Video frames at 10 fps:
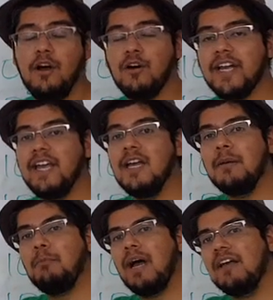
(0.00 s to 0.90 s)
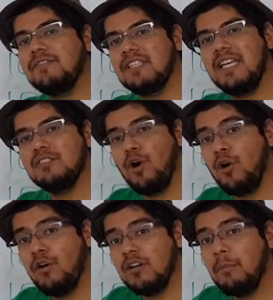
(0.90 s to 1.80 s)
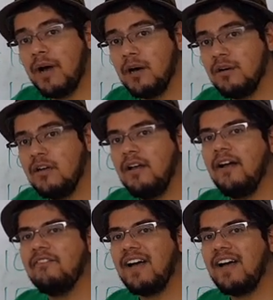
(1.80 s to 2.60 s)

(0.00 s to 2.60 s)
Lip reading: Okay? Maths is all about